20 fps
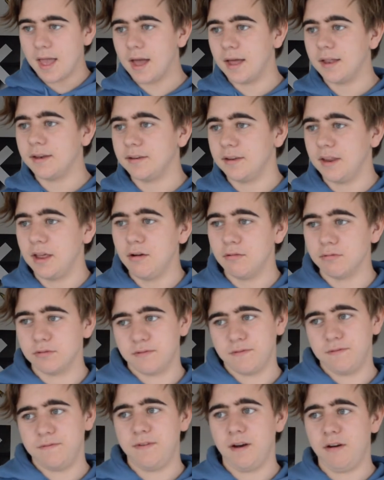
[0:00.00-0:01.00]
and it was
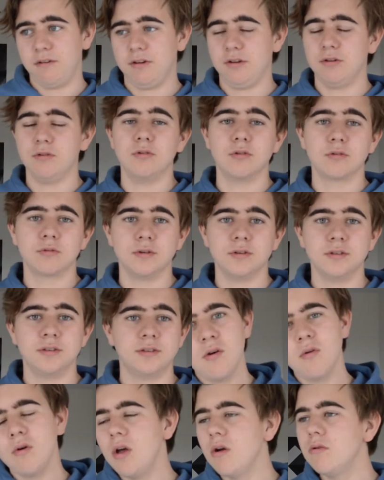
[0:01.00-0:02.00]
very awkward.
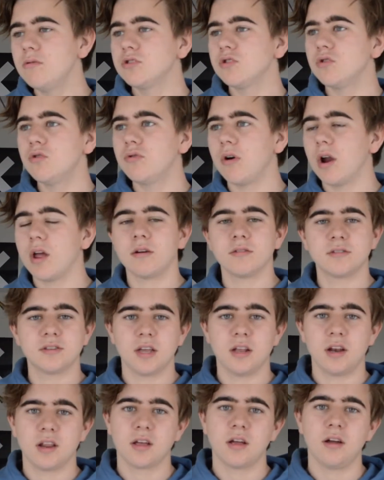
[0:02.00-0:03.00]
It was alright, I would
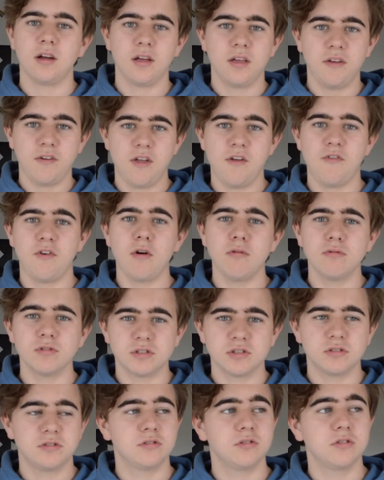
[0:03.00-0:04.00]
say. Like if I
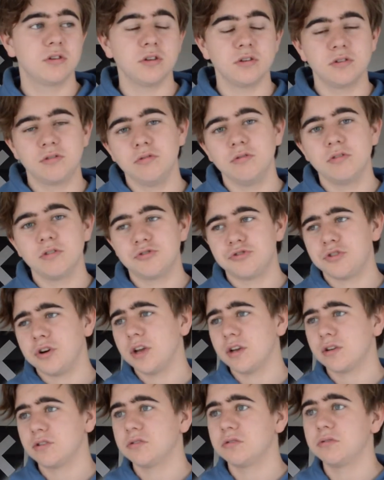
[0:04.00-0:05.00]
could do the
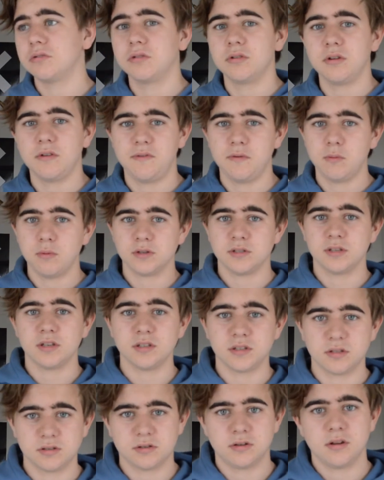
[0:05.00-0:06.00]
tricks, or if I was
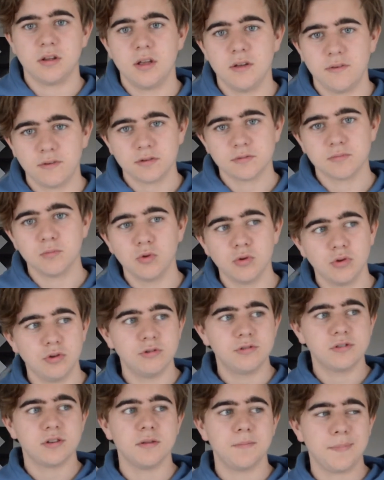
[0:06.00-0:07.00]
more
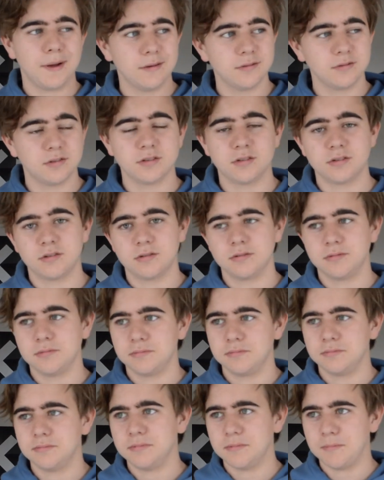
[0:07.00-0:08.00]
used to the
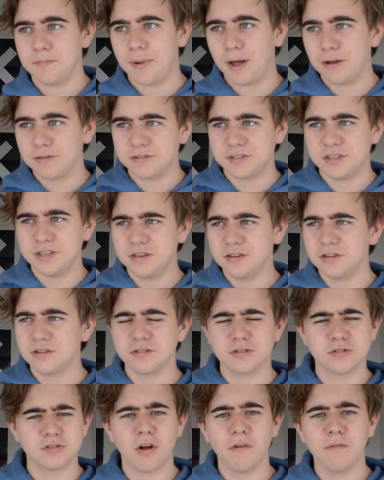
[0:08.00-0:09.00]

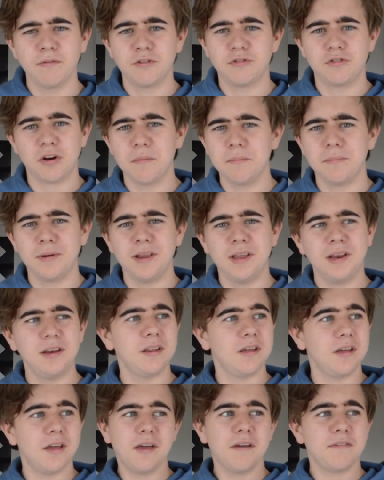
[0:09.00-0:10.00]
bounciness of the trampoline,
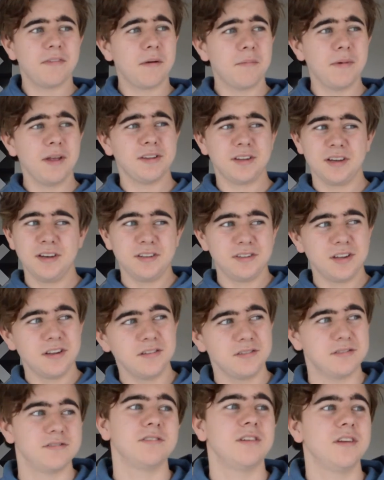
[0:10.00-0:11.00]
if that makes any
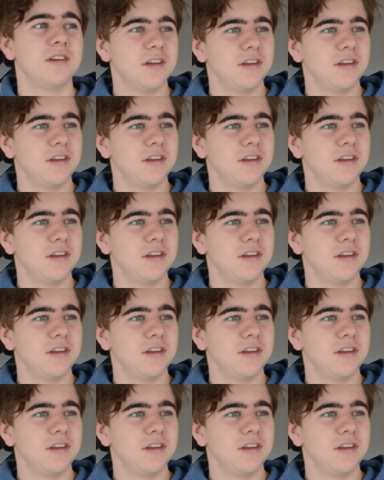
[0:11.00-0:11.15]
sense,